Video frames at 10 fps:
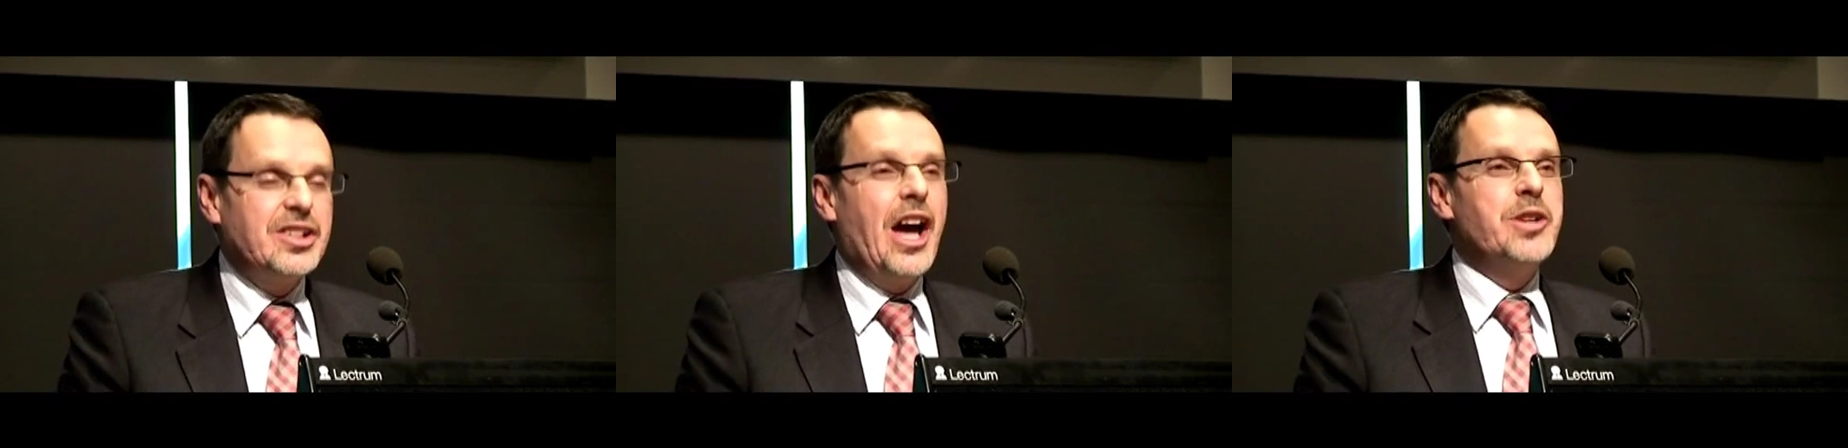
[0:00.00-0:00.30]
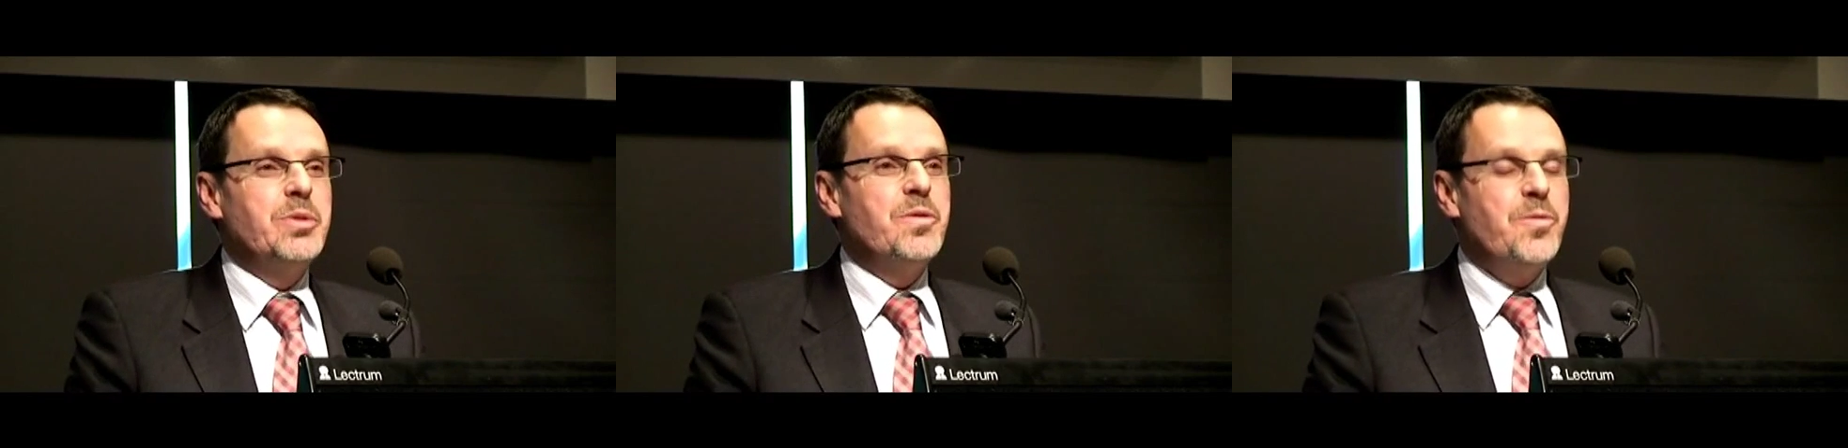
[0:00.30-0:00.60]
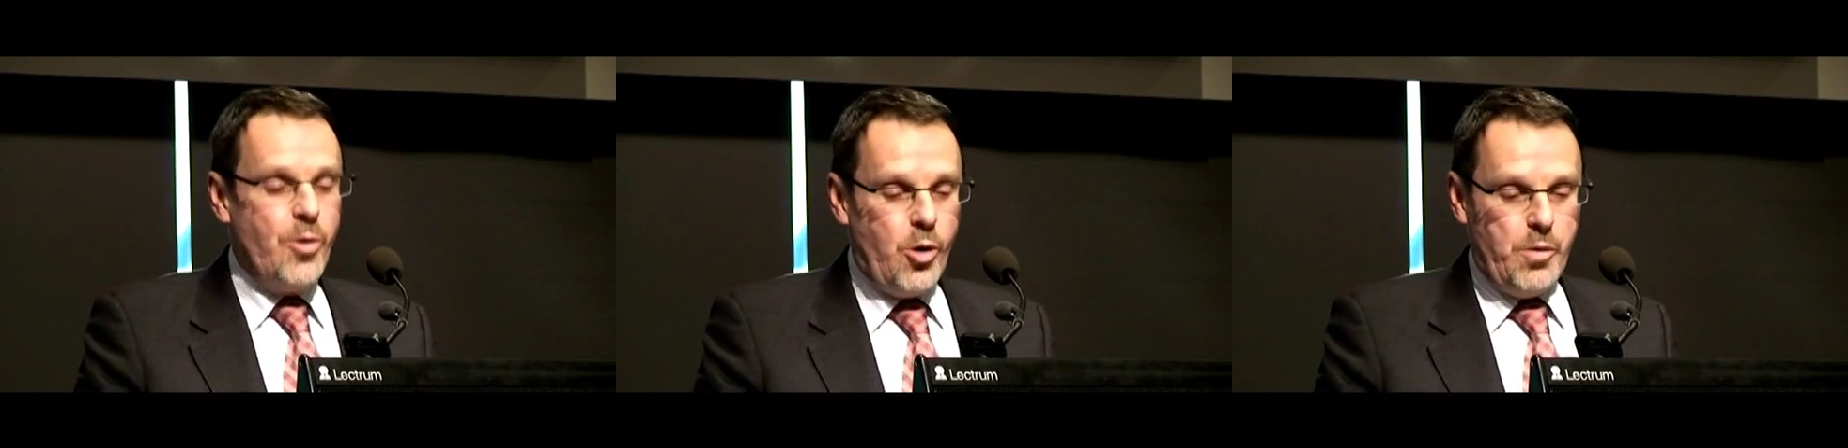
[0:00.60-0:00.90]
it's going to
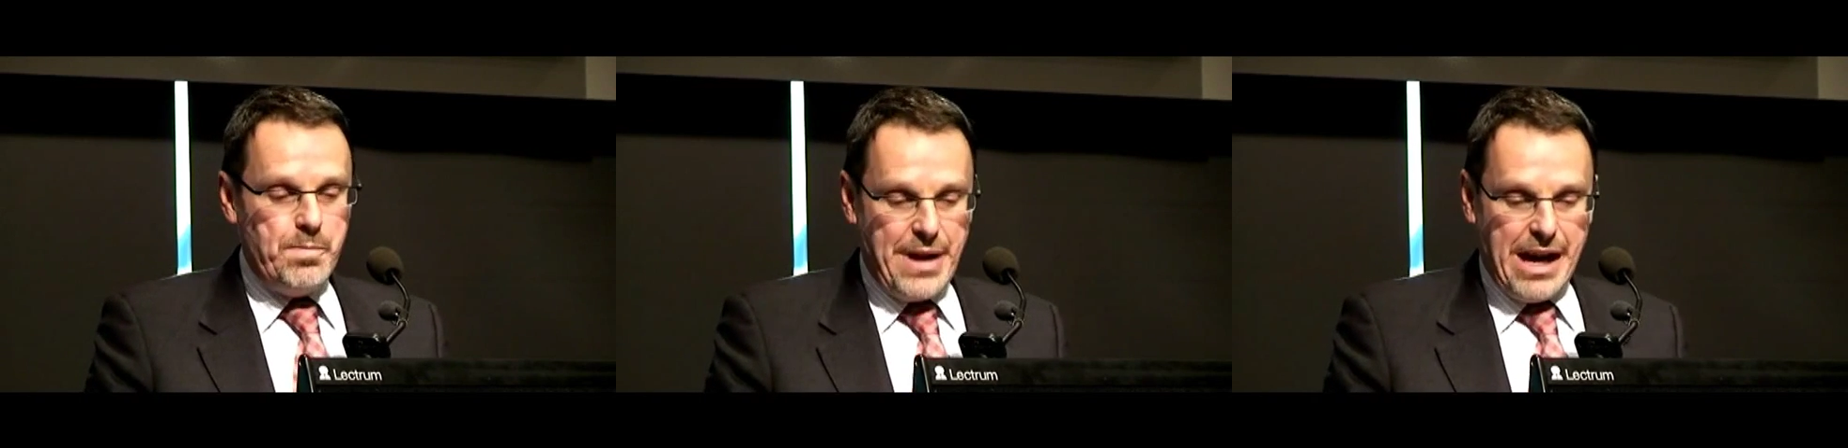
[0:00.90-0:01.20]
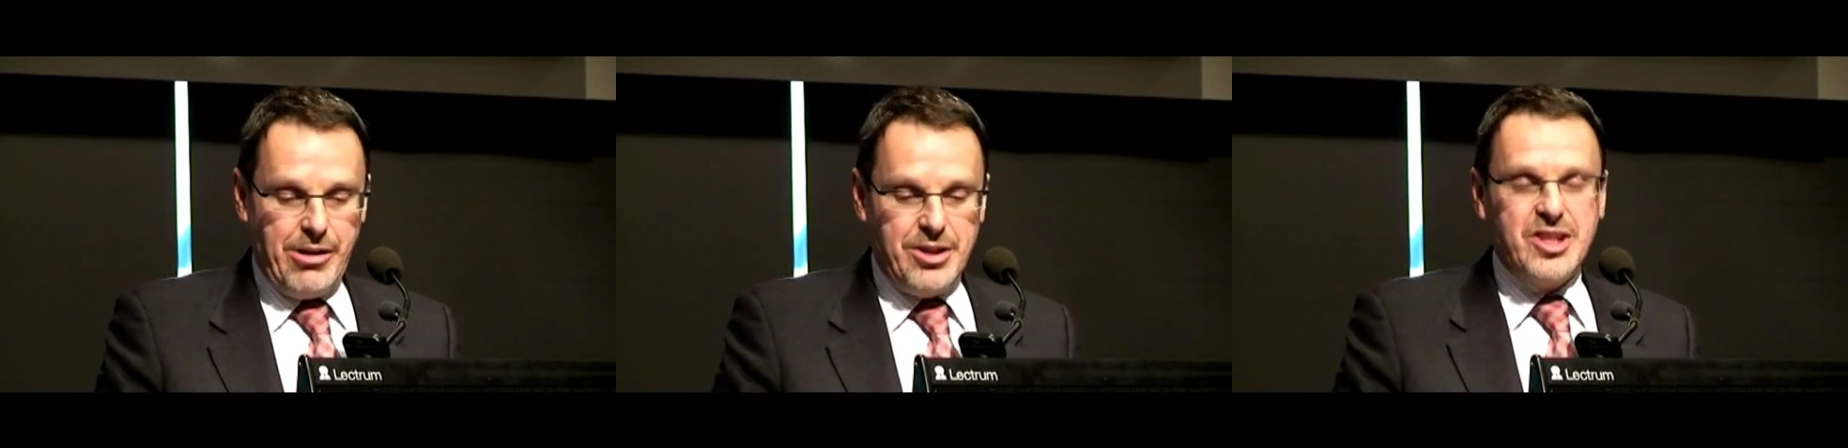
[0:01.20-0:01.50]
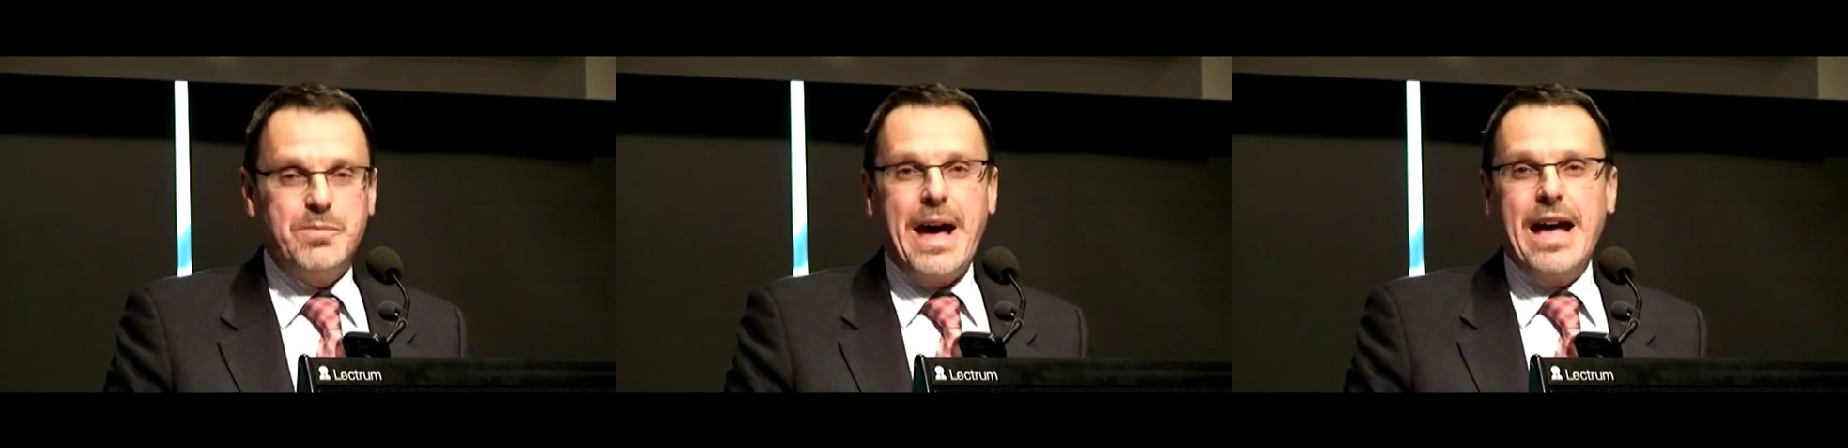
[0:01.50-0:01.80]
inform
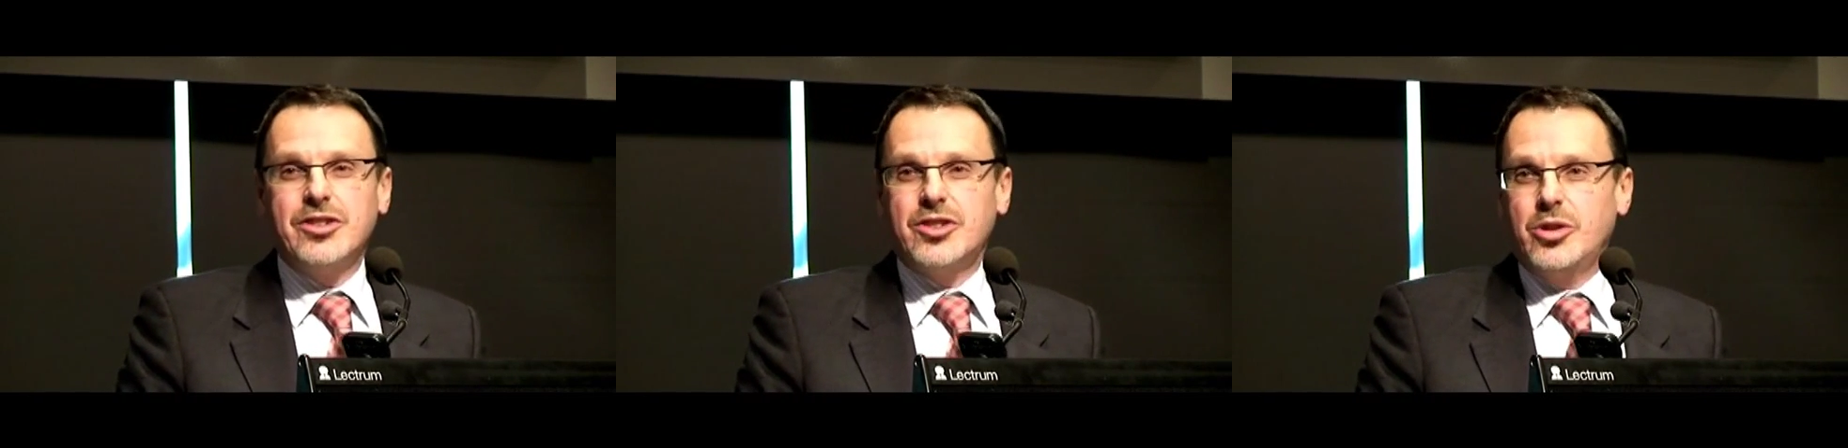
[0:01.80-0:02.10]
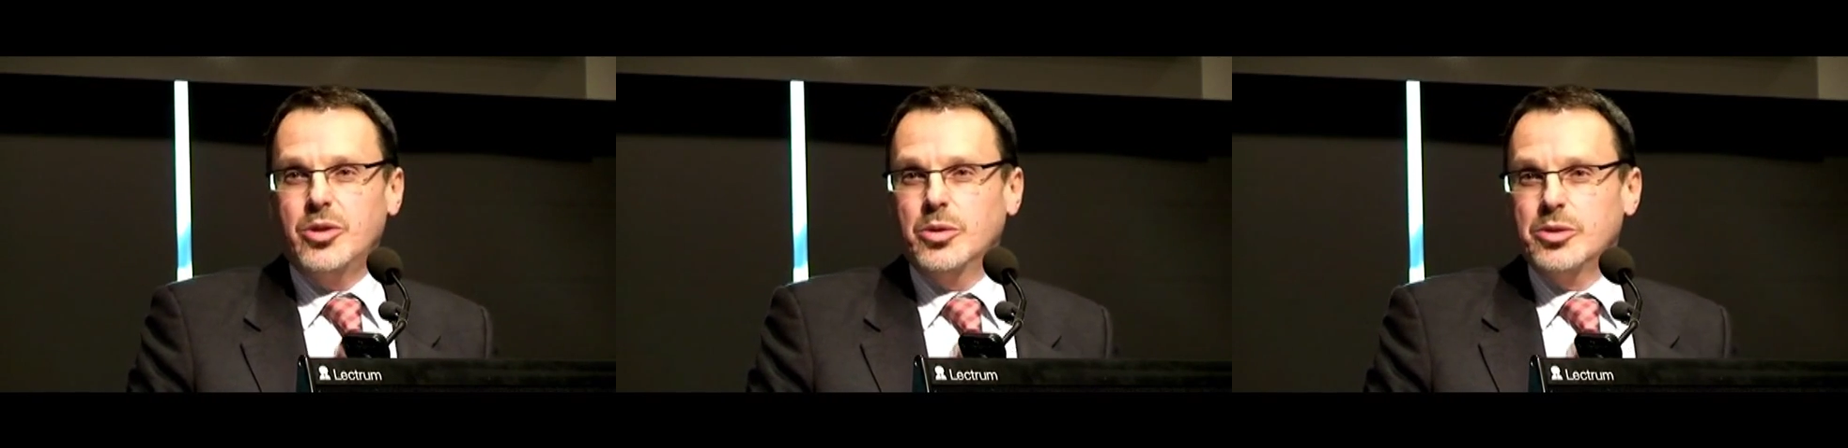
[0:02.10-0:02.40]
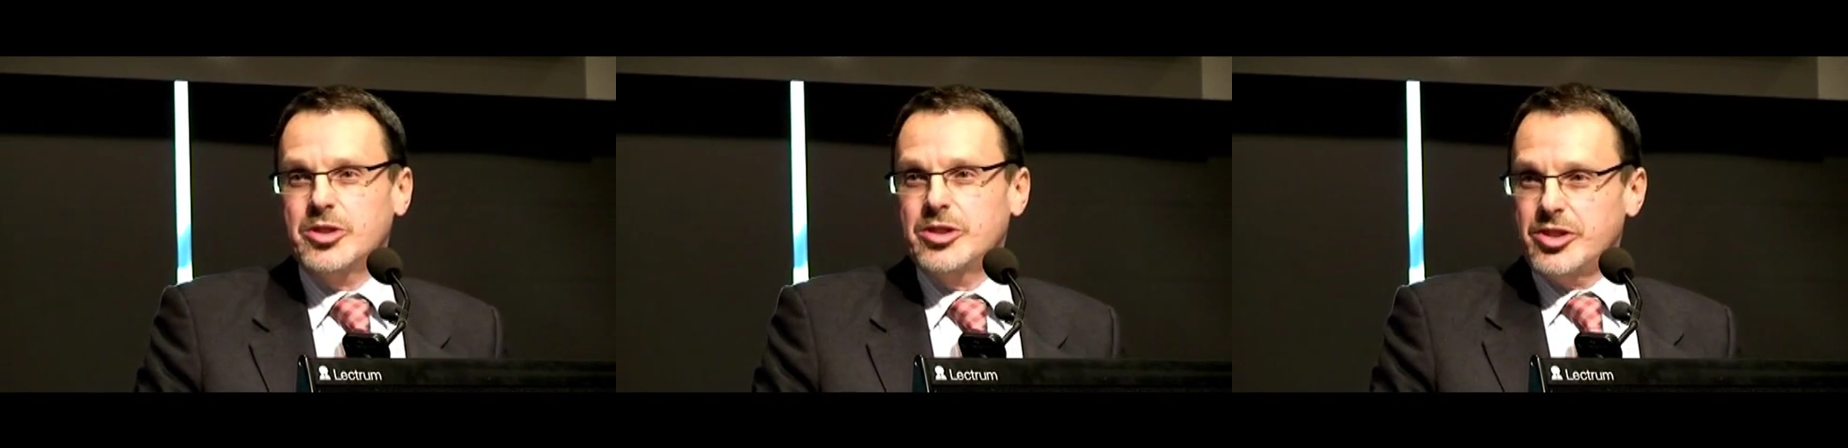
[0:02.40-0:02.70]
parents about schools,